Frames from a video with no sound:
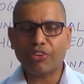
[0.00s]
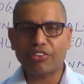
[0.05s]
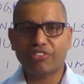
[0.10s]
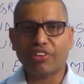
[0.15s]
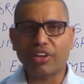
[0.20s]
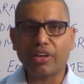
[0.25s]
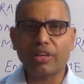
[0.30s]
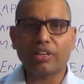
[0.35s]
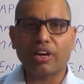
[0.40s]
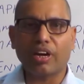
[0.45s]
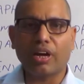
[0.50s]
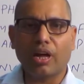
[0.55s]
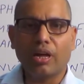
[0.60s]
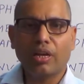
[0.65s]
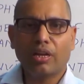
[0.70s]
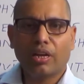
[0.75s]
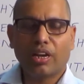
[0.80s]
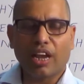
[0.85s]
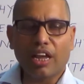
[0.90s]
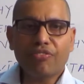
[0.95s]
we see
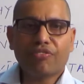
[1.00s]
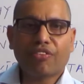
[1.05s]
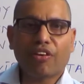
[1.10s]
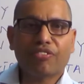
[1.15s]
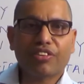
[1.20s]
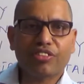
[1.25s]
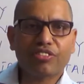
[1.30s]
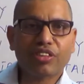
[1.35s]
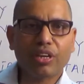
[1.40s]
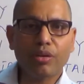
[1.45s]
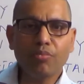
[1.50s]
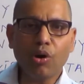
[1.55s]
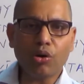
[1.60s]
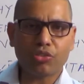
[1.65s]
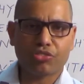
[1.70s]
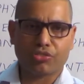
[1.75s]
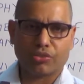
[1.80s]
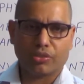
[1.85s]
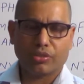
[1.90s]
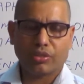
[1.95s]
the life of
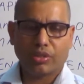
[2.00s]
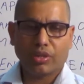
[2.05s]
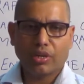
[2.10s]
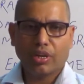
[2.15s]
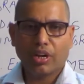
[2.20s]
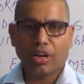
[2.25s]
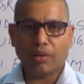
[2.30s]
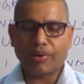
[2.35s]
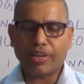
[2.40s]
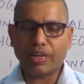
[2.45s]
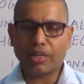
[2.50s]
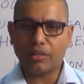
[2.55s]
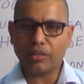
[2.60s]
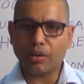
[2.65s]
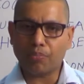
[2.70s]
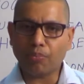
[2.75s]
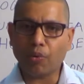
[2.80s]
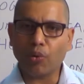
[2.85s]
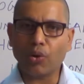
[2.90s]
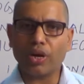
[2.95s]
Eskimos living in
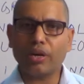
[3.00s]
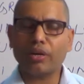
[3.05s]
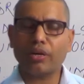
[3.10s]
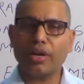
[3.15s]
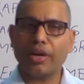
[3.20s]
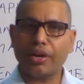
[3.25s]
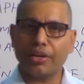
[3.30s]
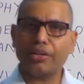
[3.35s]
the polar